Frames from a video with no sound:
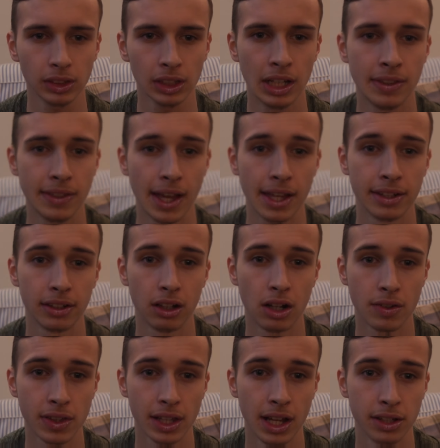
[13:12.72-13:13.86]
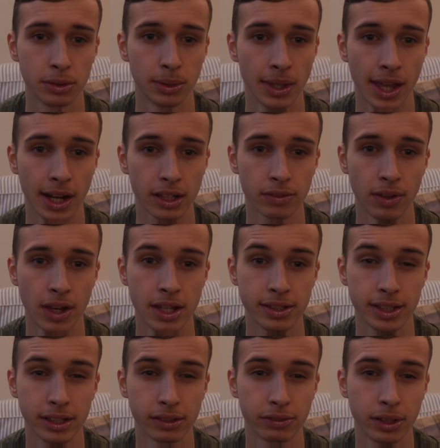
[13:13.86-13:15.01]
And then after that, sort of the next phase,
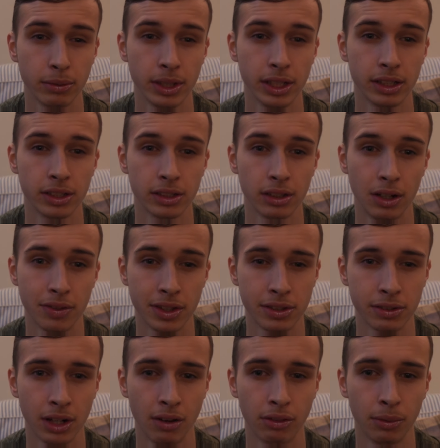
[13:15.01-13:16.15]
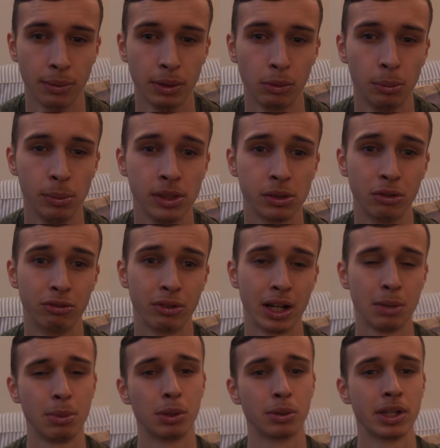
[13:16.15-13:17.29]
next 3 weeks of this recovery week, we'll be sort of
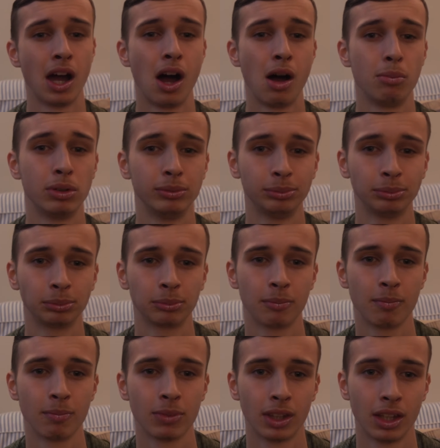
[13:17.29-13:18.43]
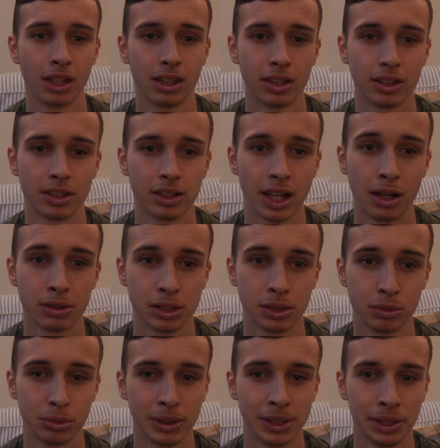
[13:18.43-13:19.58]
really building it up. So yeah,
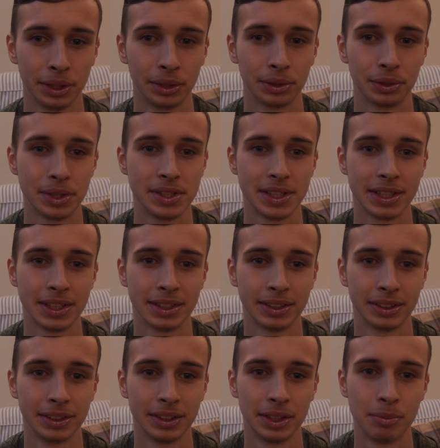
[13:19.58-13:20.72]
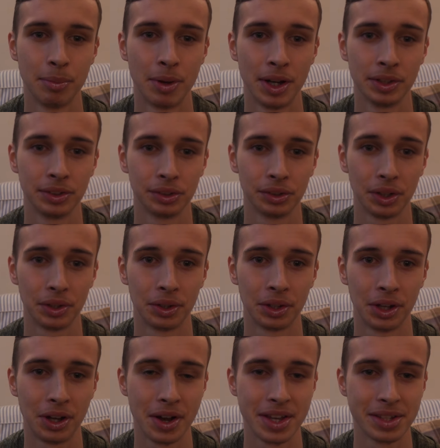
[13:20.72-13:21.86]
sort of be increasing my
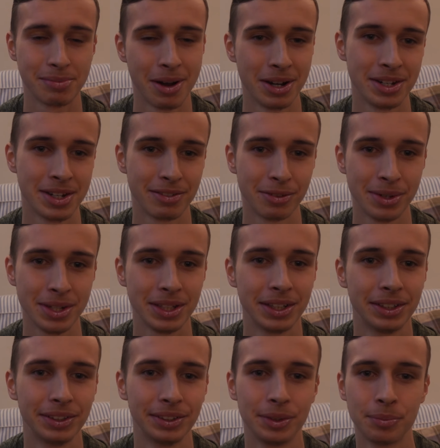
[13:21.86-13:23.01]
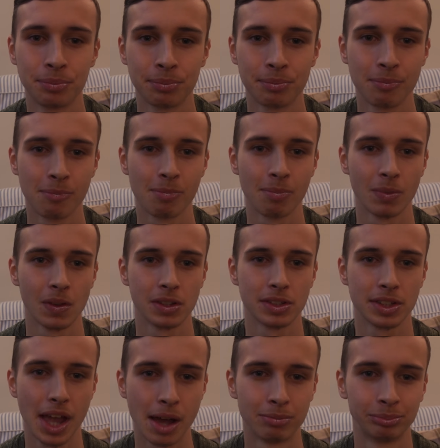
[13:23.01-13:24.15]
highest mileage every week.
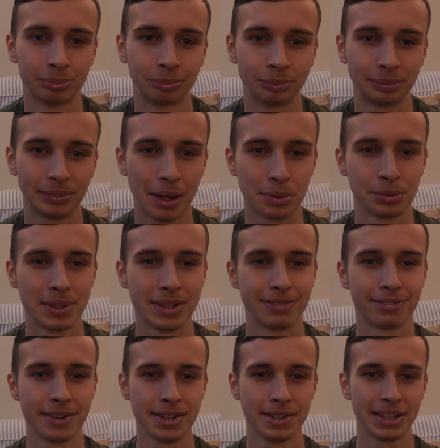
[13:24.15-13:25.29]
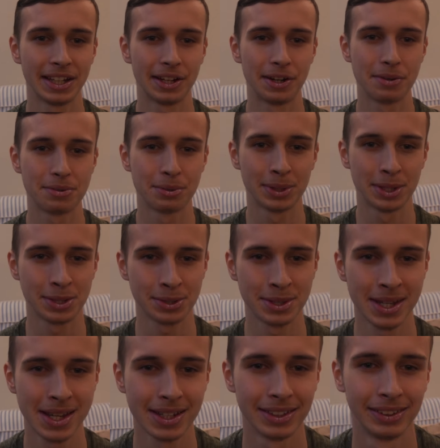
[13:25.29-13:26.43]
So yeah, that was week 3. Hope you all
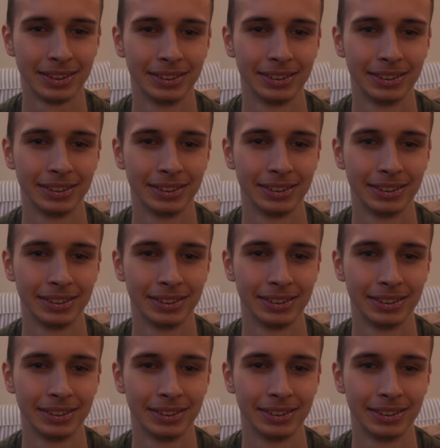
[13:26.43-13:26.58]
enjoyed it.